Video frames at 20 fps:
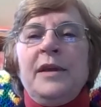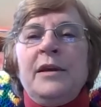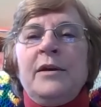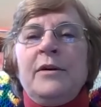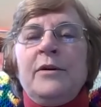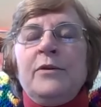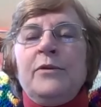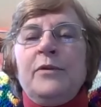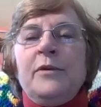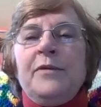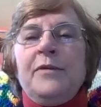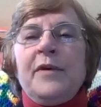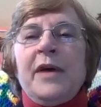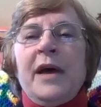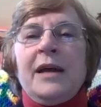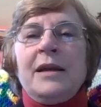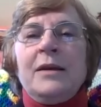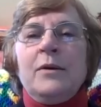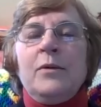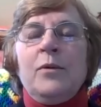years, we've
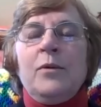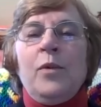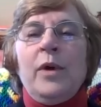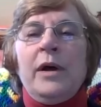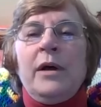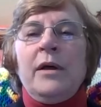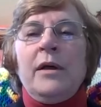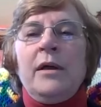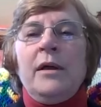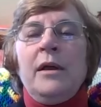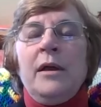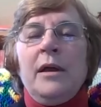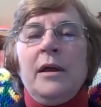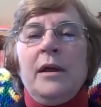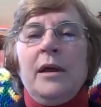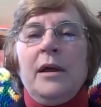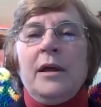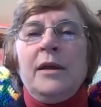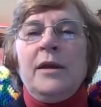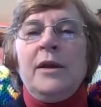gotten well
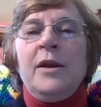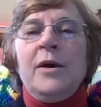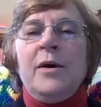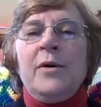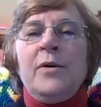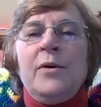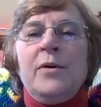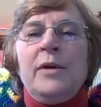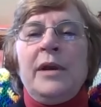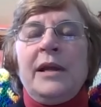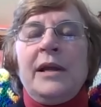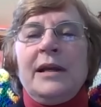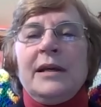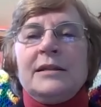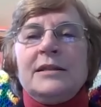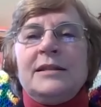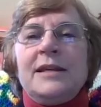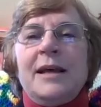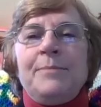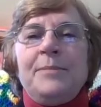known and
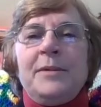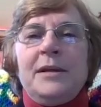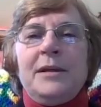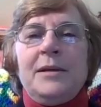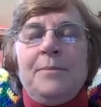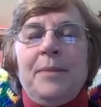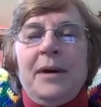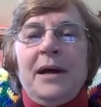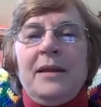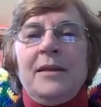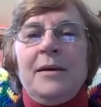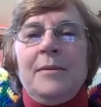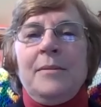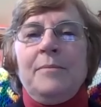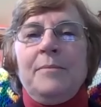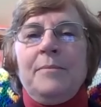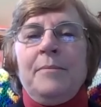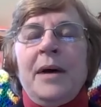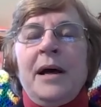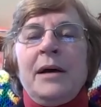accepted by the
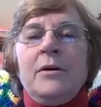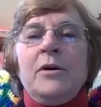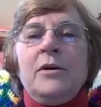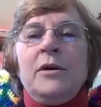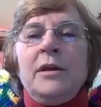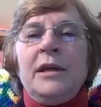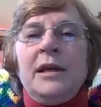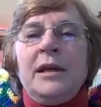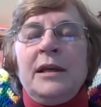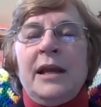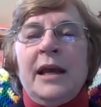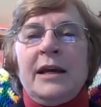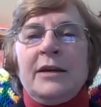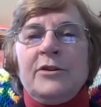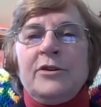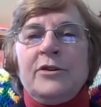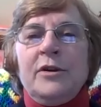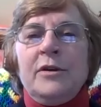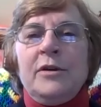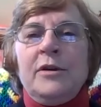Mongolia
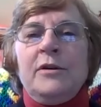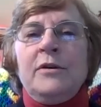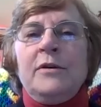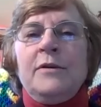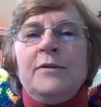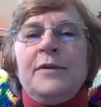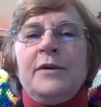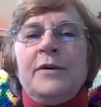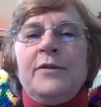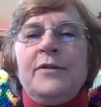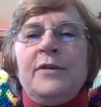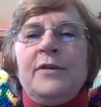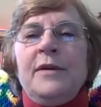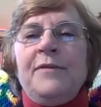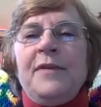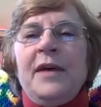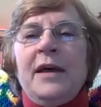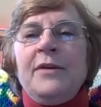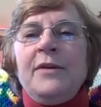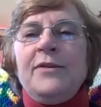National University of
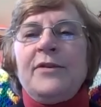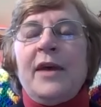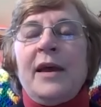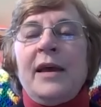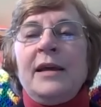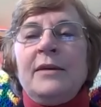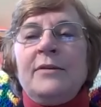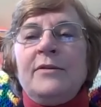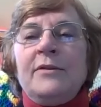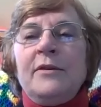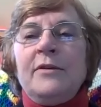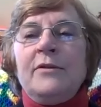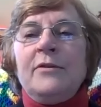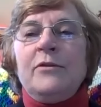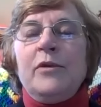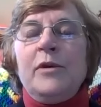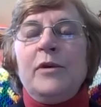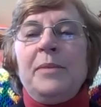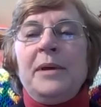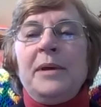Health Sciences.
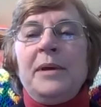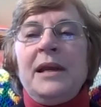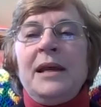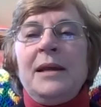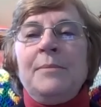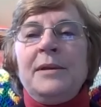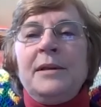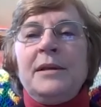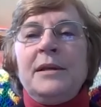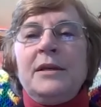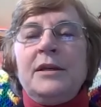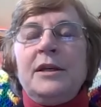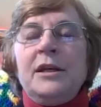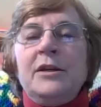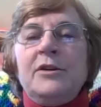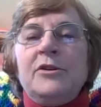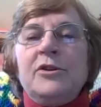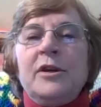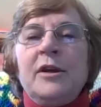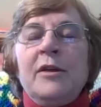We've been able to
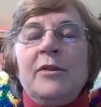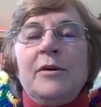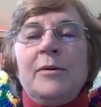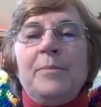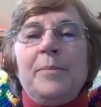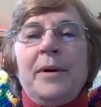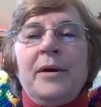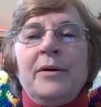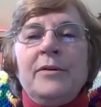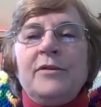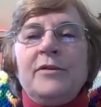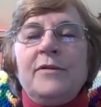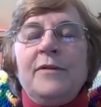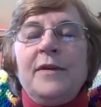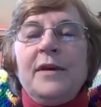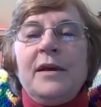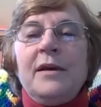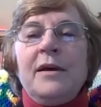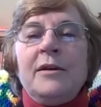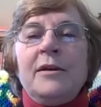teach in other parts of
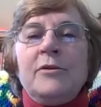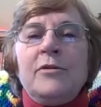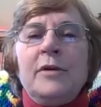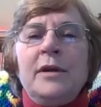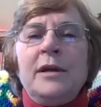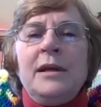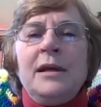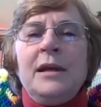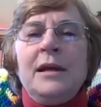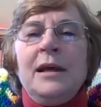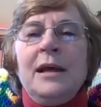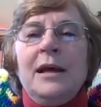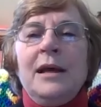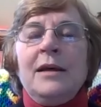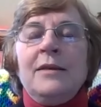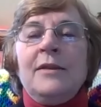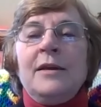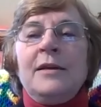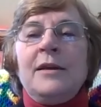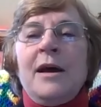the country.
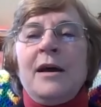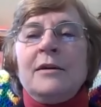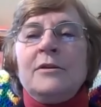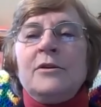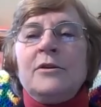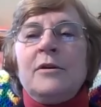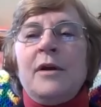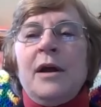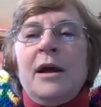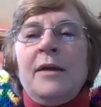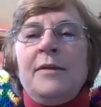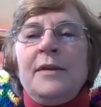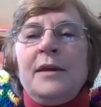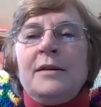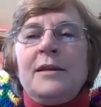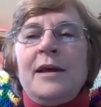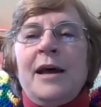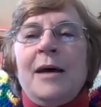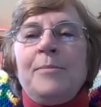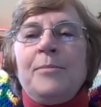The doctor on the
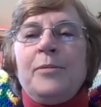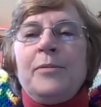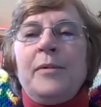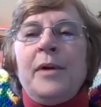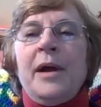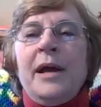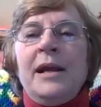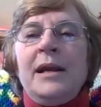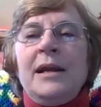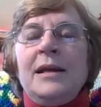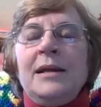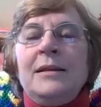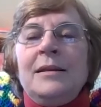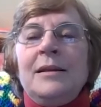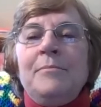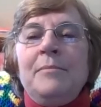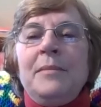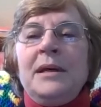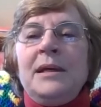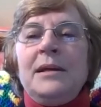top right in the
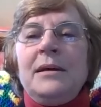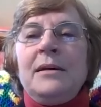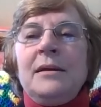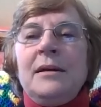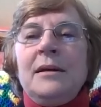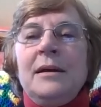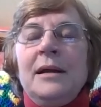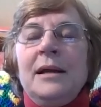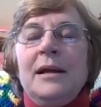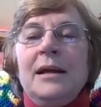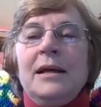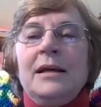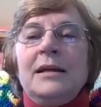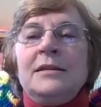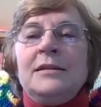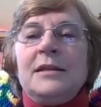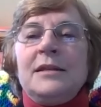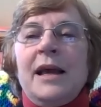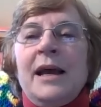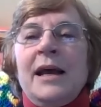middle
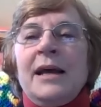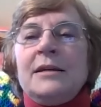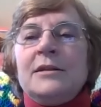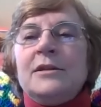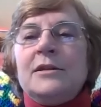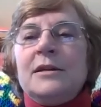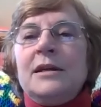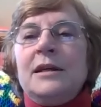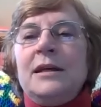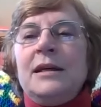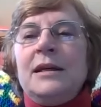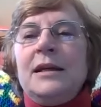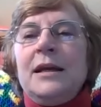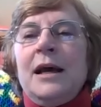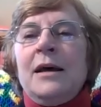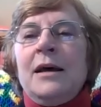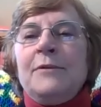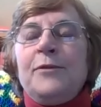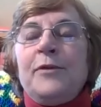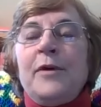is actually
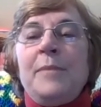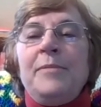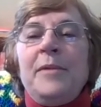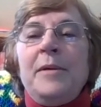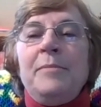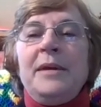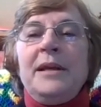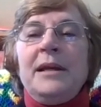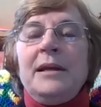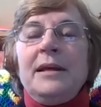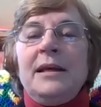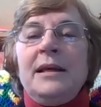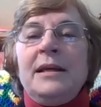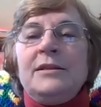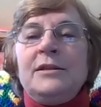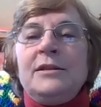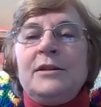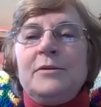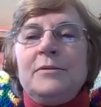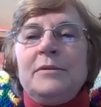from the Middle
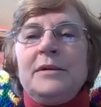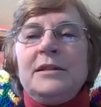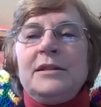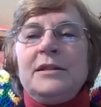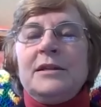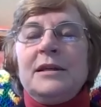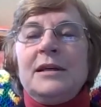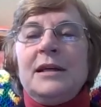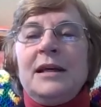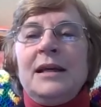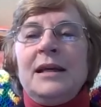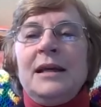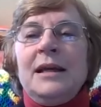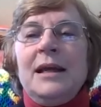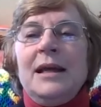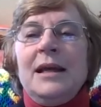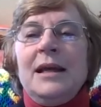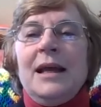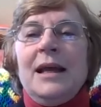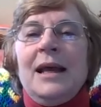East originally.
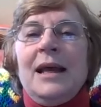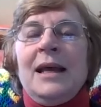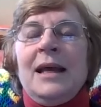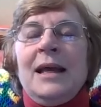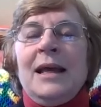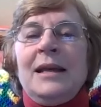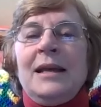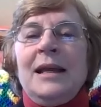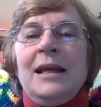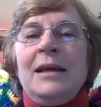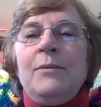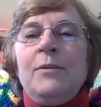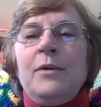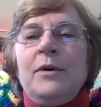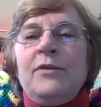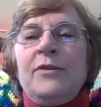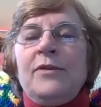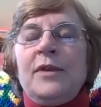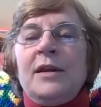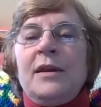And he
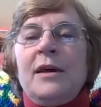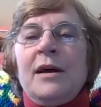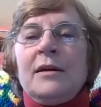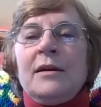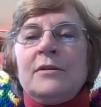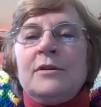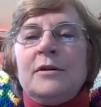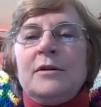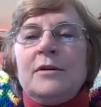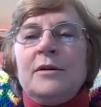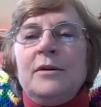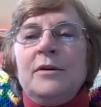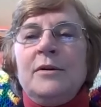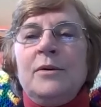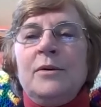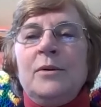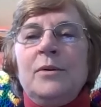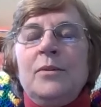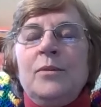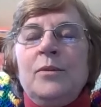was the doctor
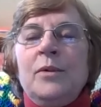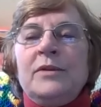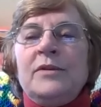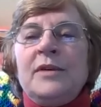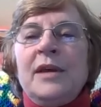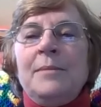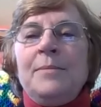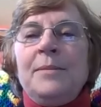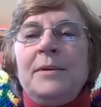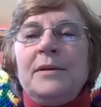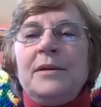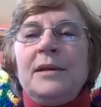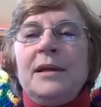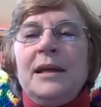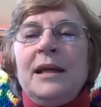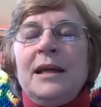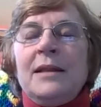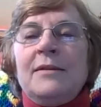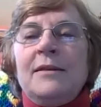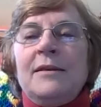who was able to
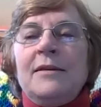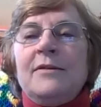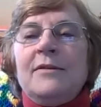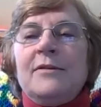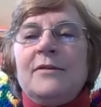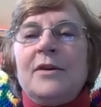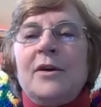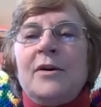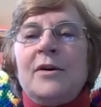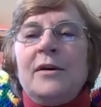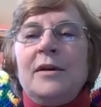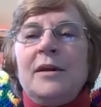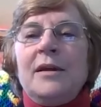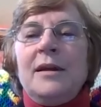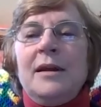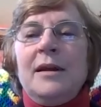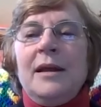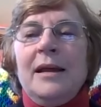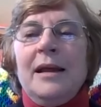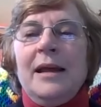get this started.
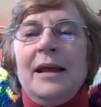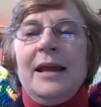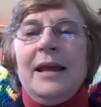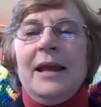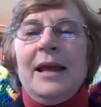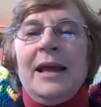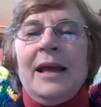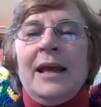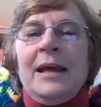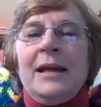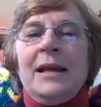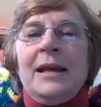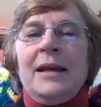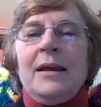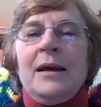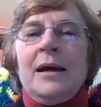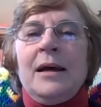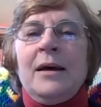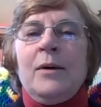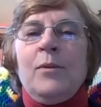And
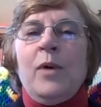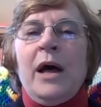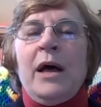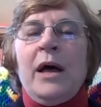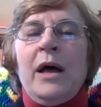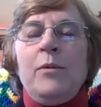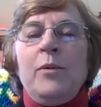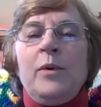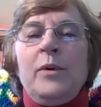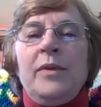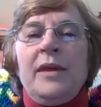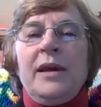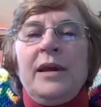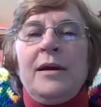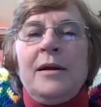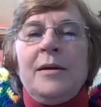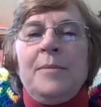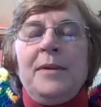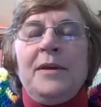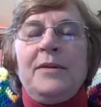while we're
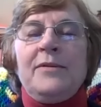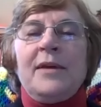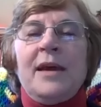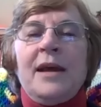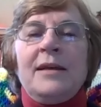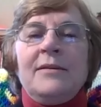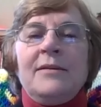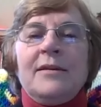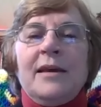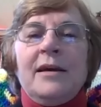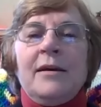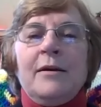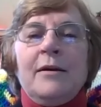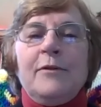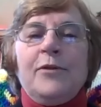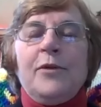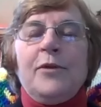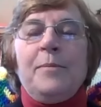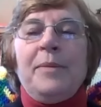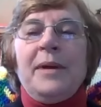there, besides caring
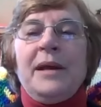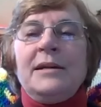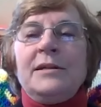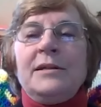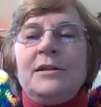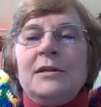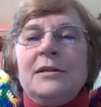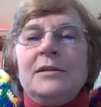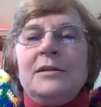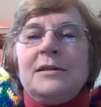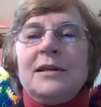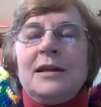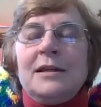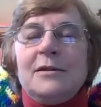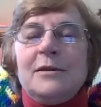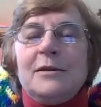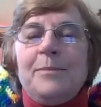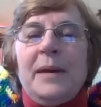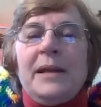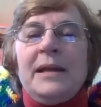for patients and
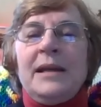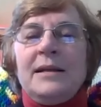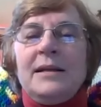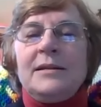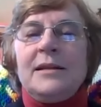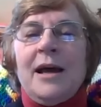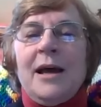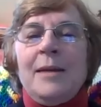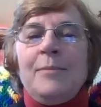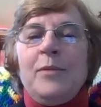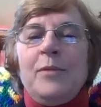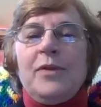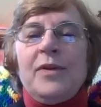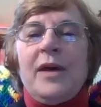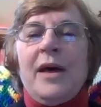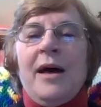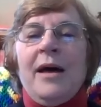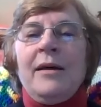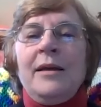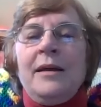spending time with
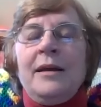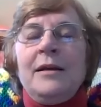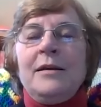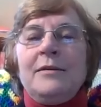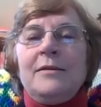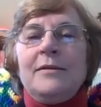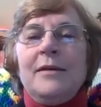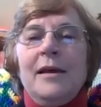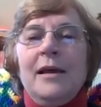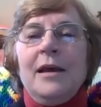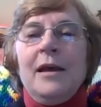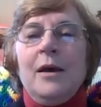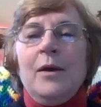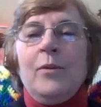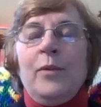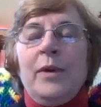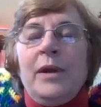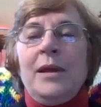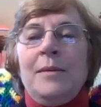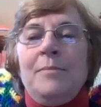colleagues,
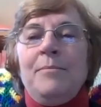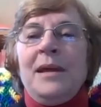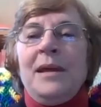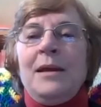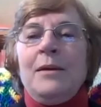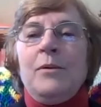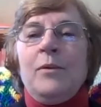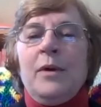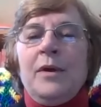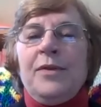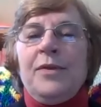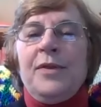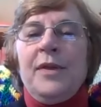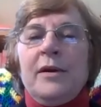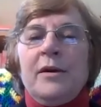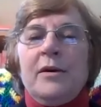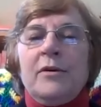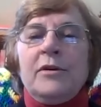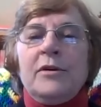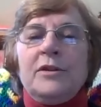we meet with
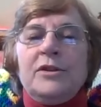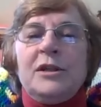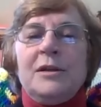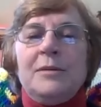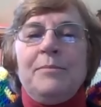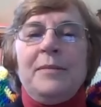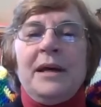their Christian